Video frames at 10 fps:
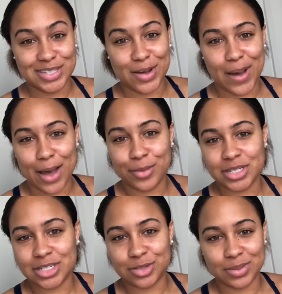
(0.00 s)
So I
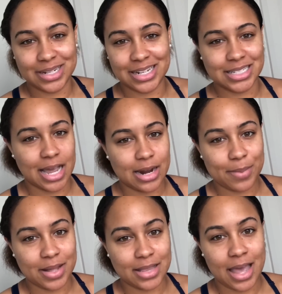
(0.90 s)
was just really
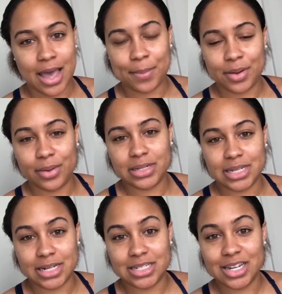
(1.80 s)
excited about that. I'm going
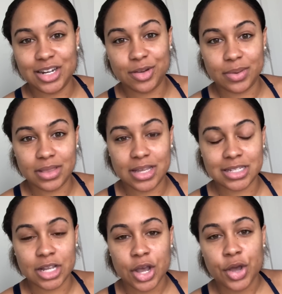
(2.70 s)
to continue with
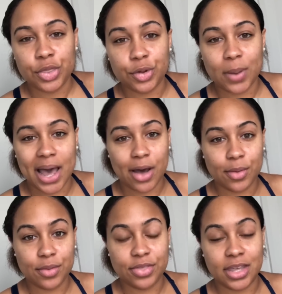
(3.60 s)
this
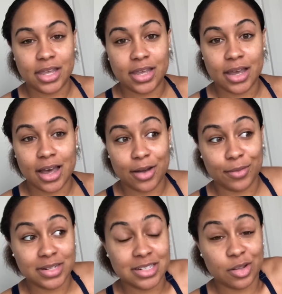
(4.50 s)
throughout the
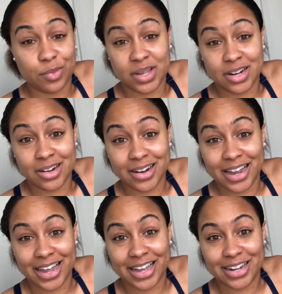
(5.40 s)
rest of the
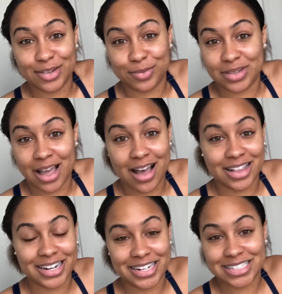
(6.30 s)
winter and the
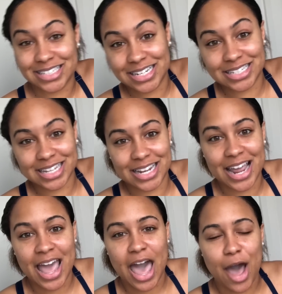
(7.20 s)
holiday season.